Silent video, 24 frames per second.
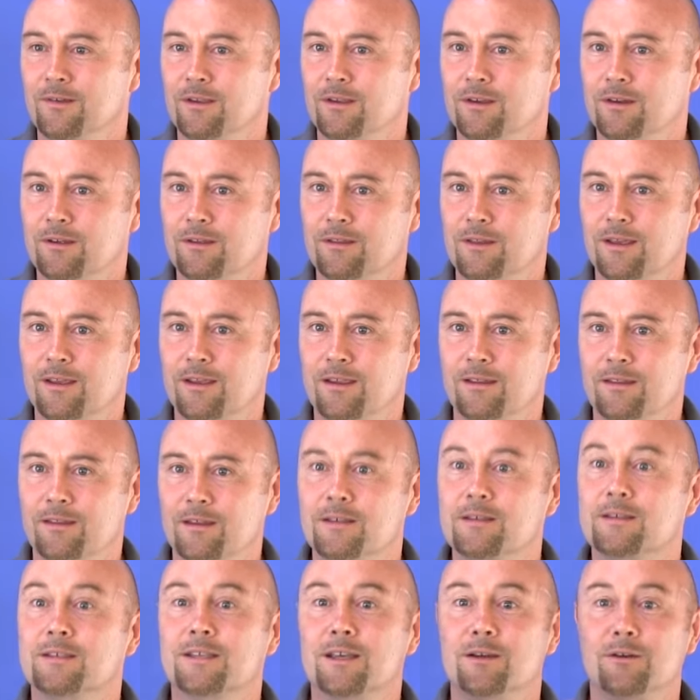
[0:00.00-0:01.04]
You know, they,
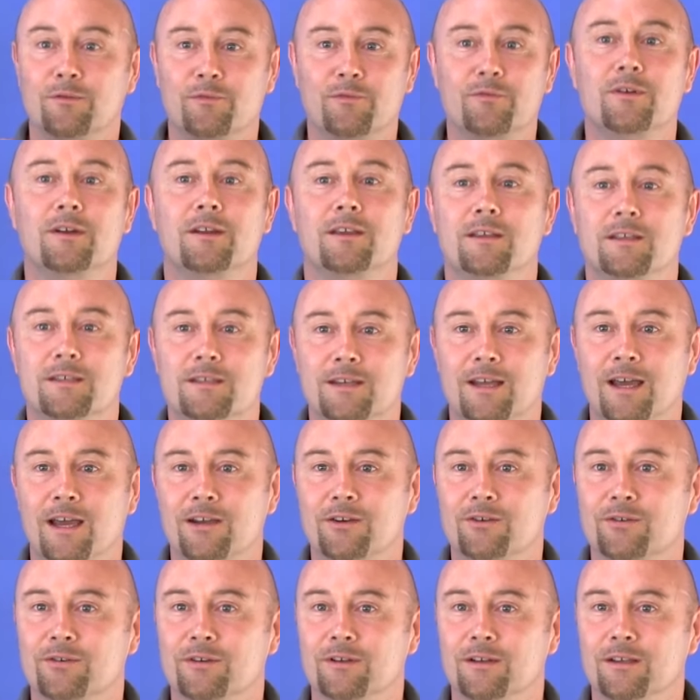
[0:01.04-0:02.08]
they self release
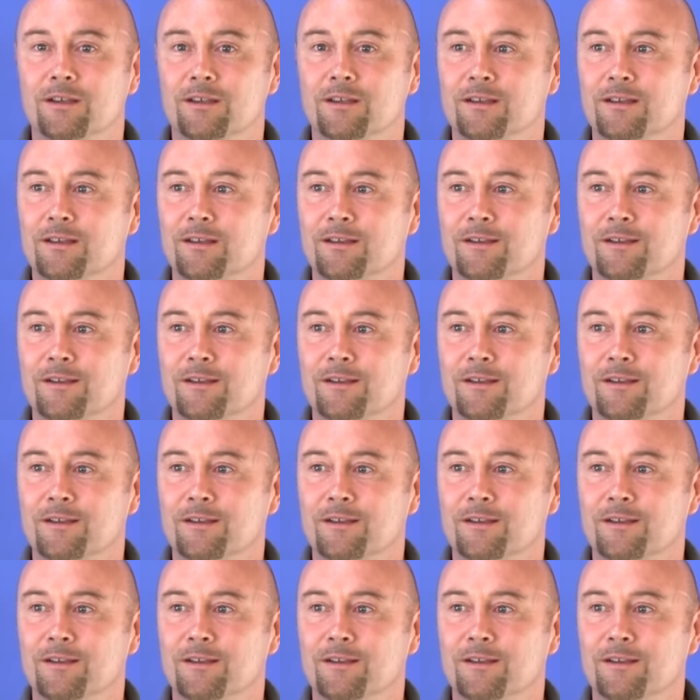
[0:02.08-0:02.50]
naturally.